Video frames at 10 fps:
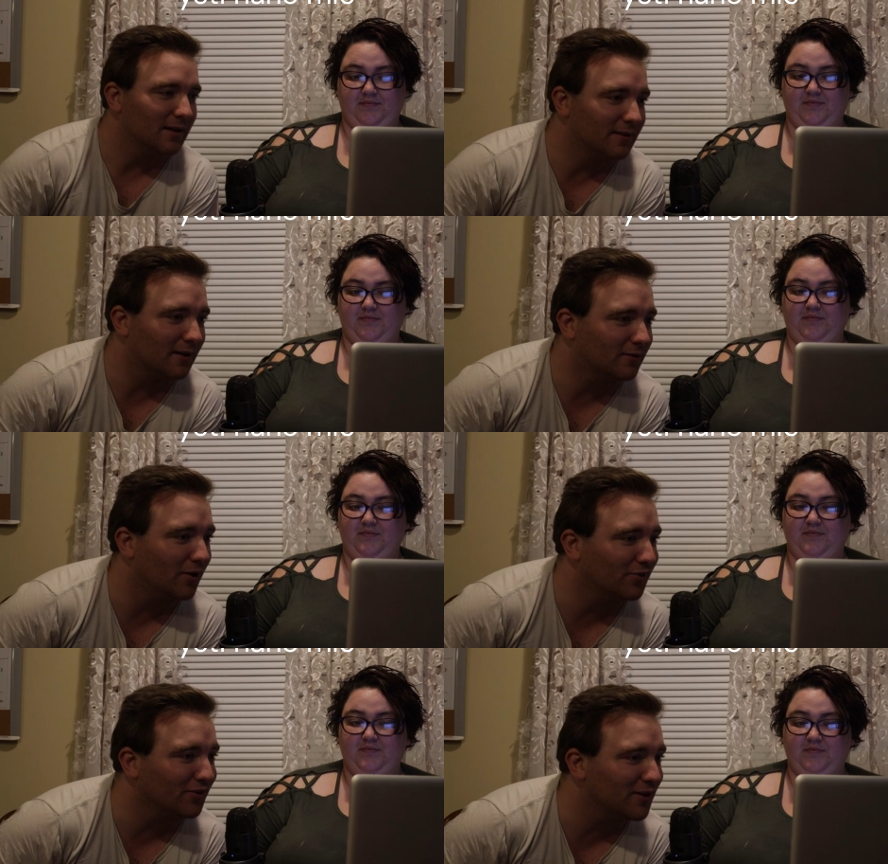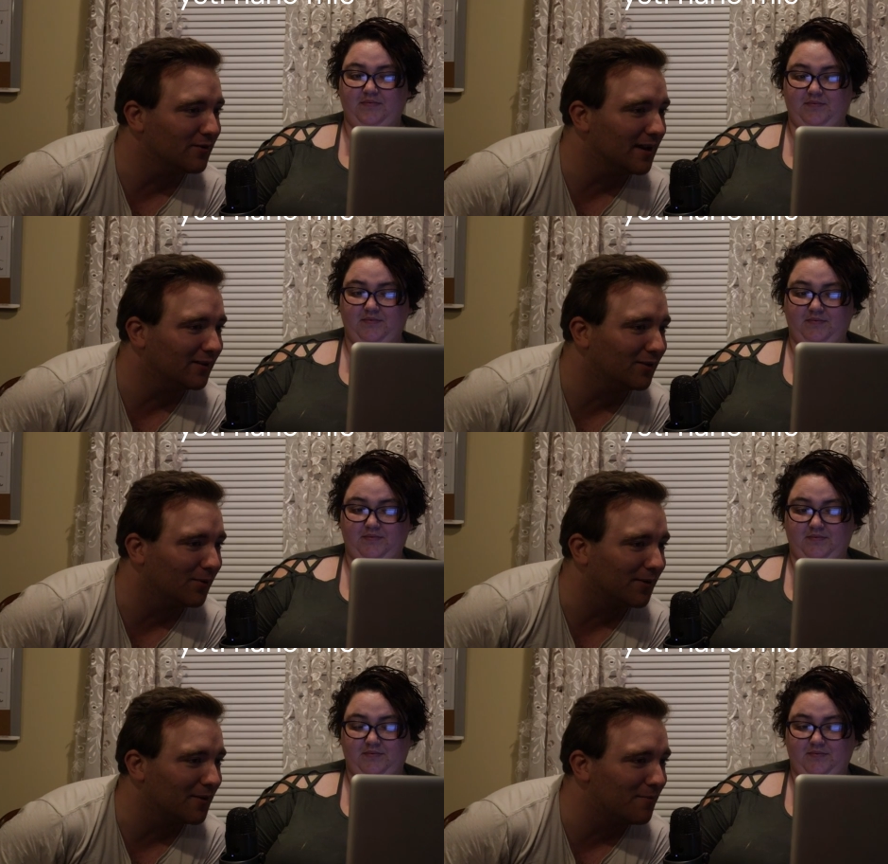Speaker 1: the closer you get
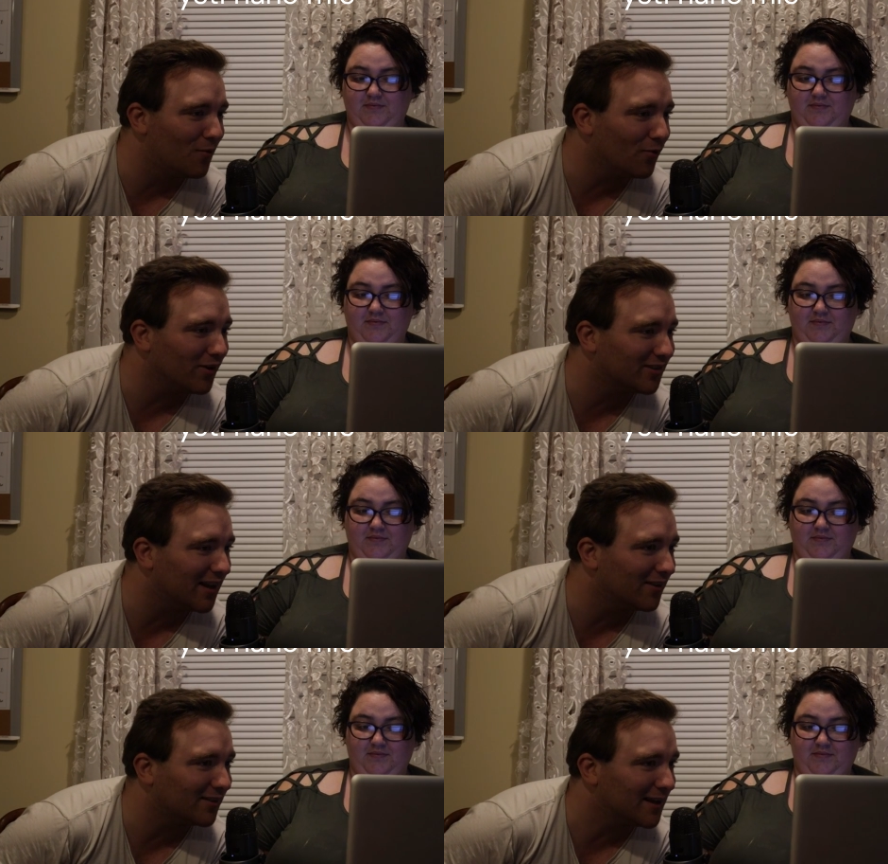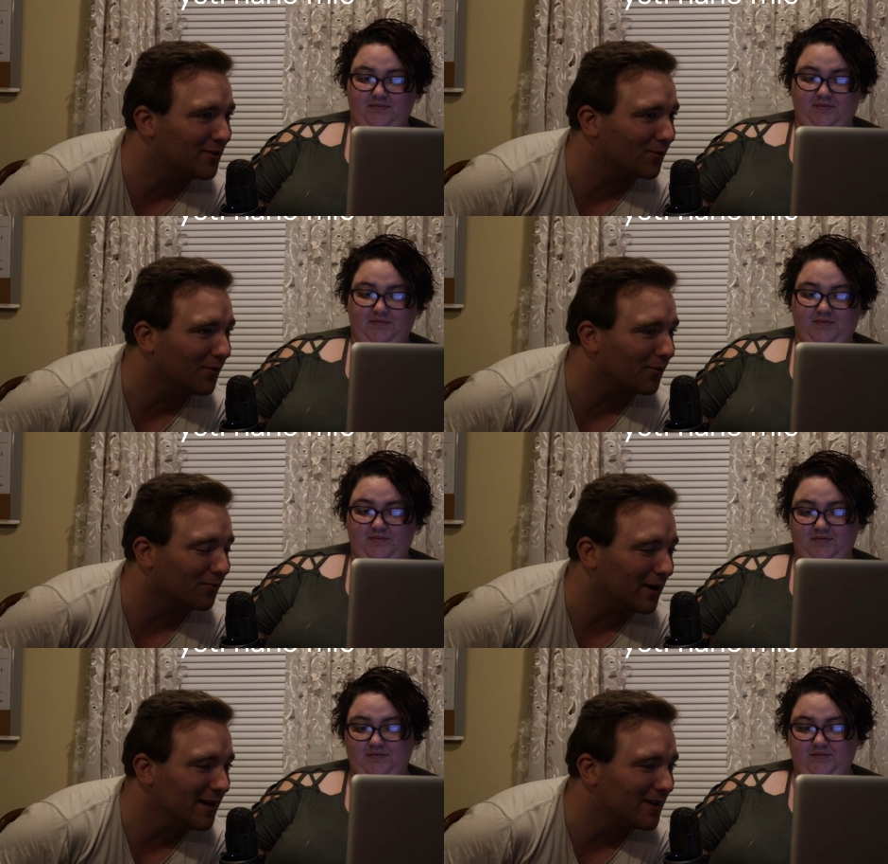to it, the more it sounds like you're on the
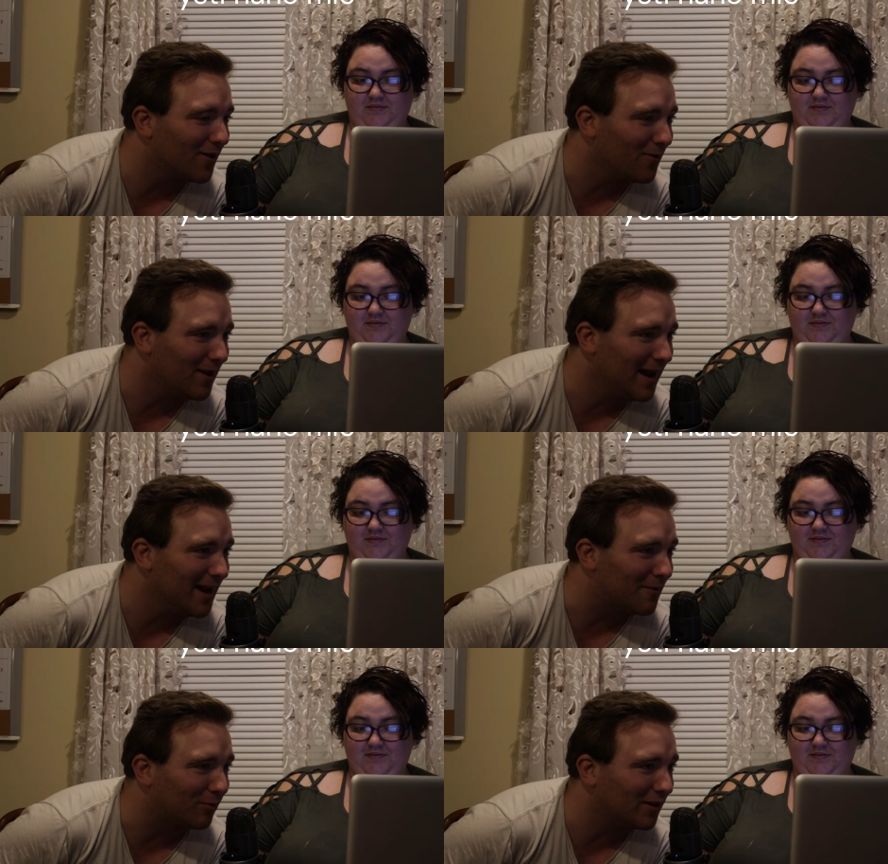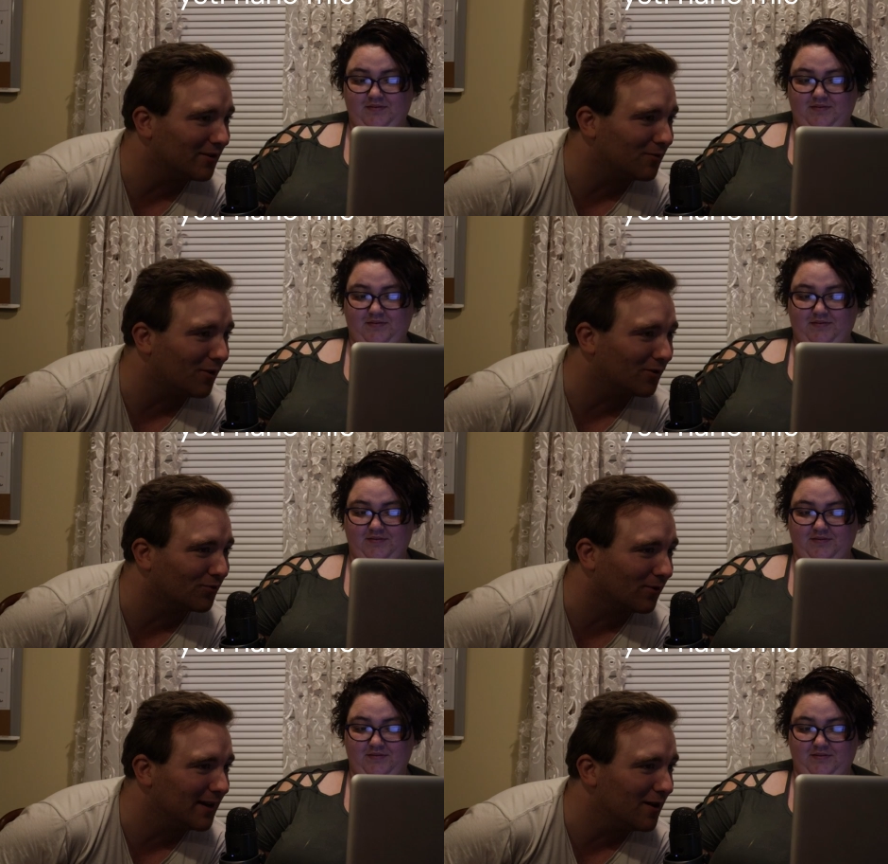radio. Hey, President
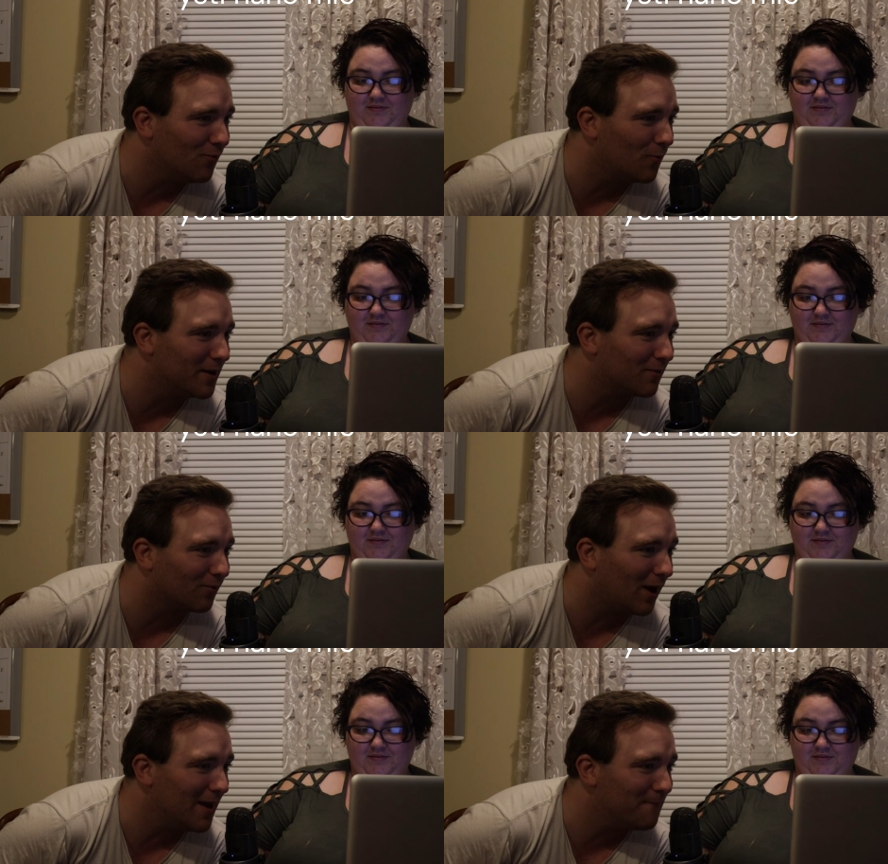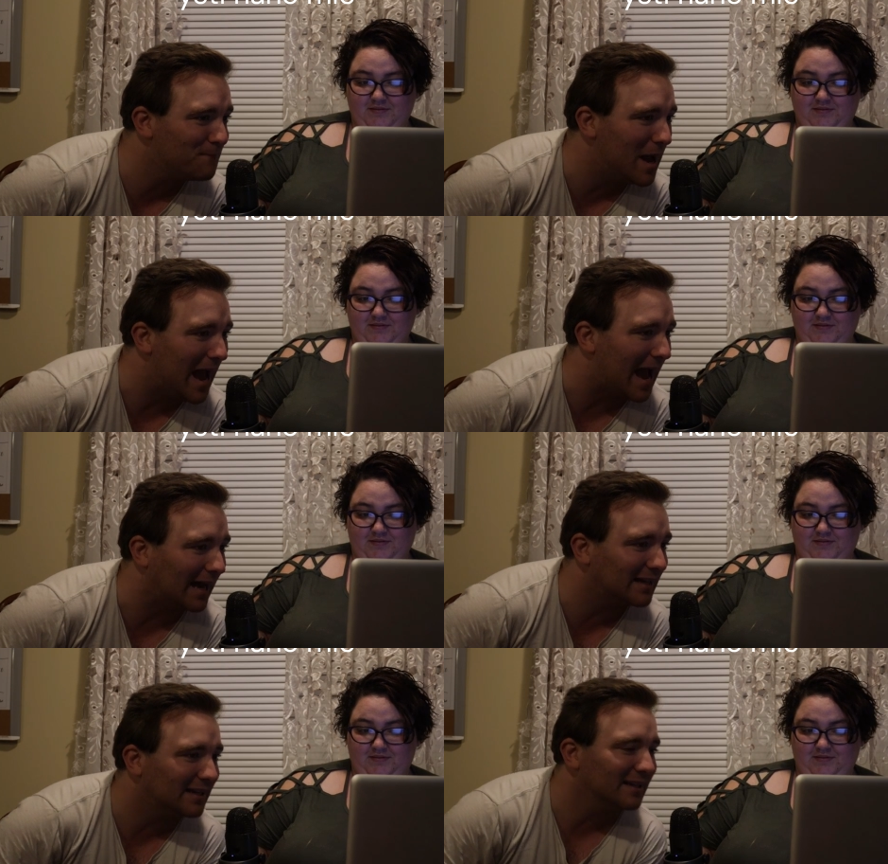Ross Radio will be right
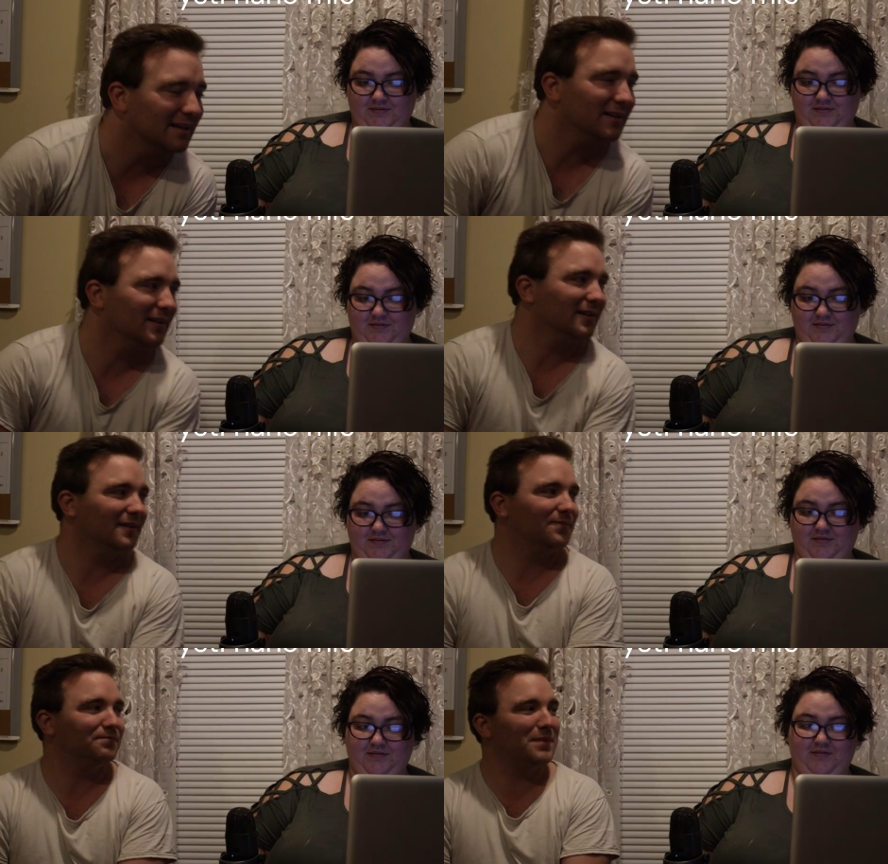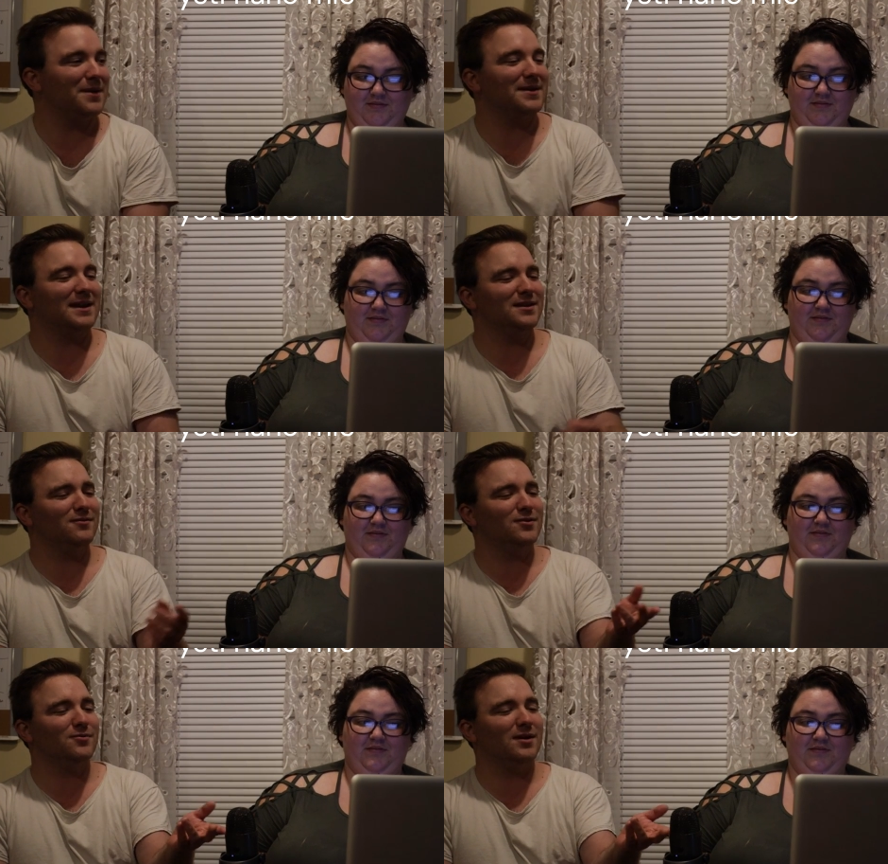back. Baby, can
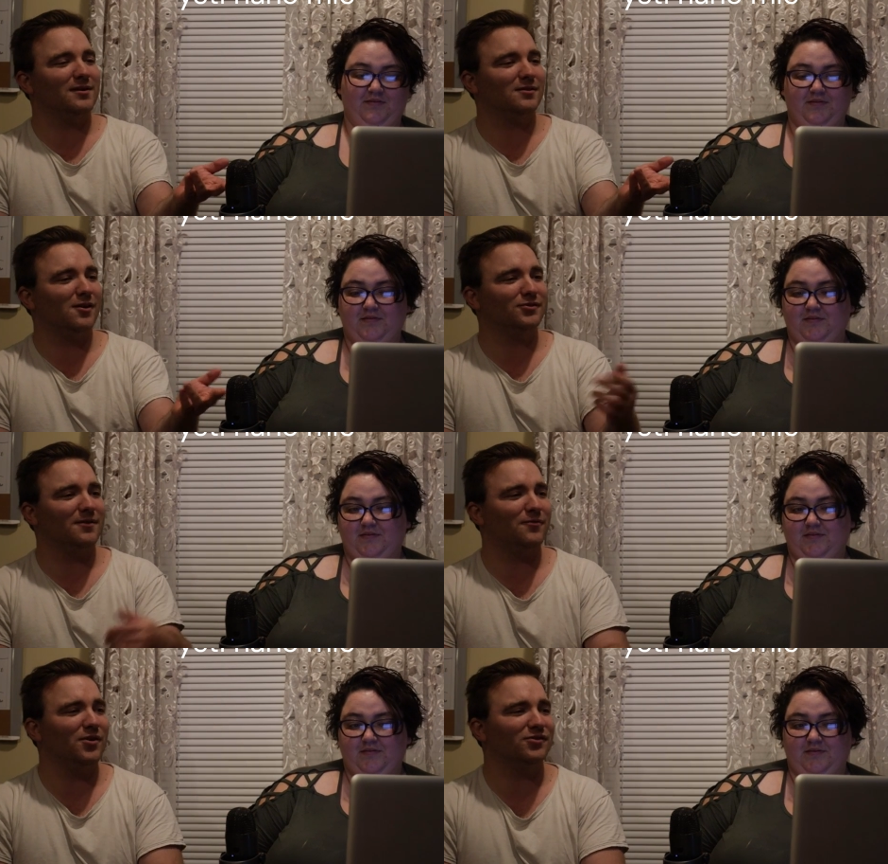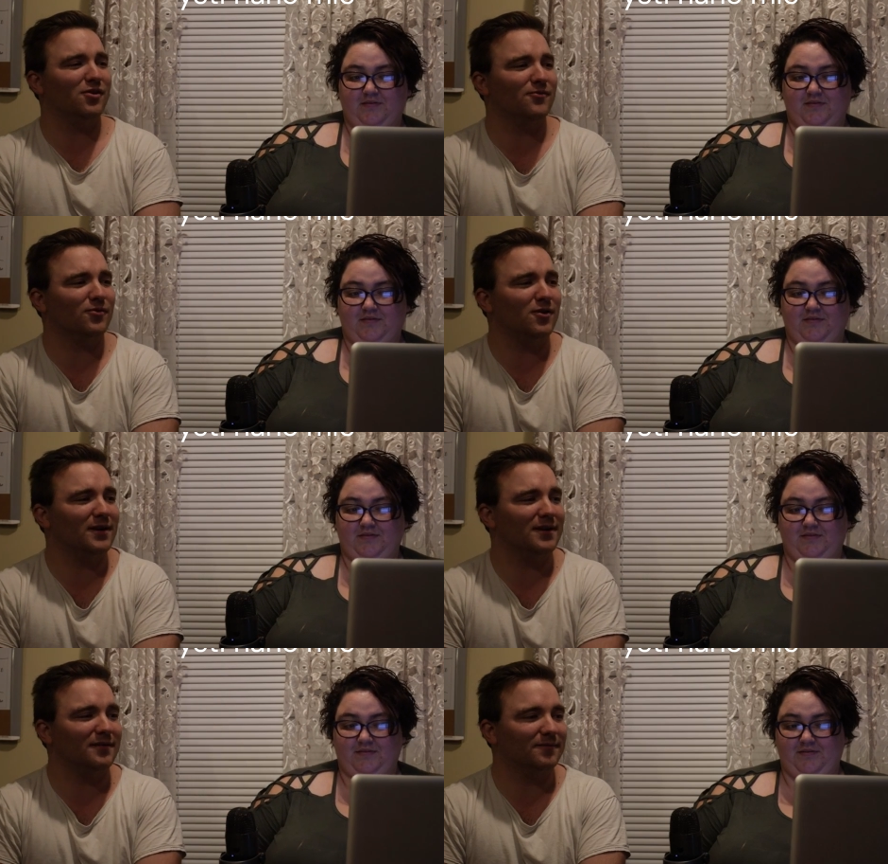you do a close-up voiceover on it?